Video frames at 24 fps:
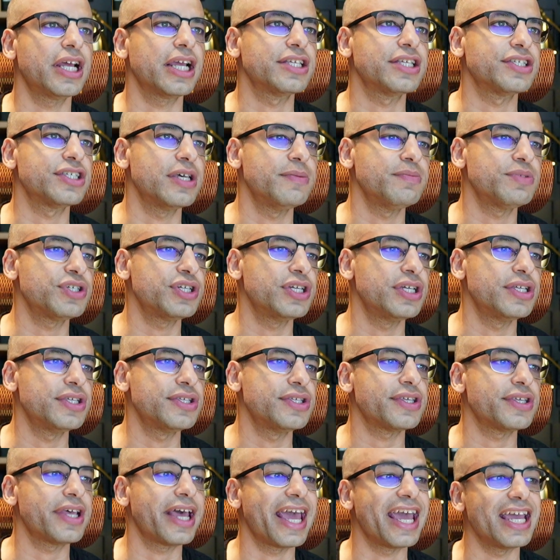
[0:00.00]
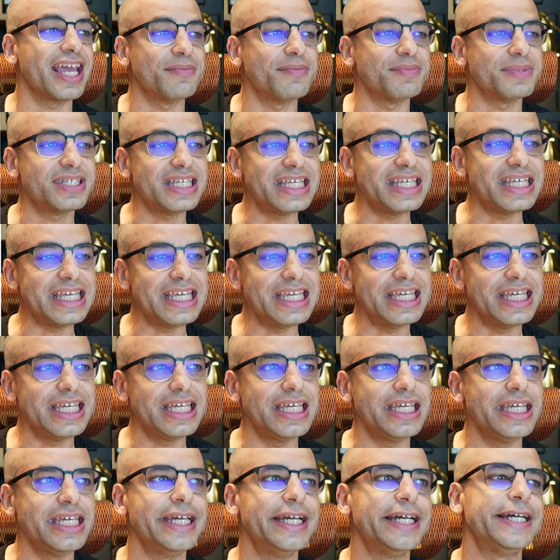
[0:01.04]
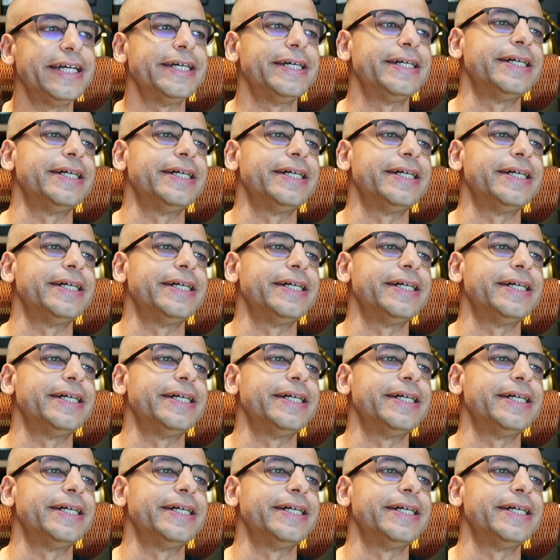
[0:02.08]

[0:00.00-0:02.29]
exemptions, AMT,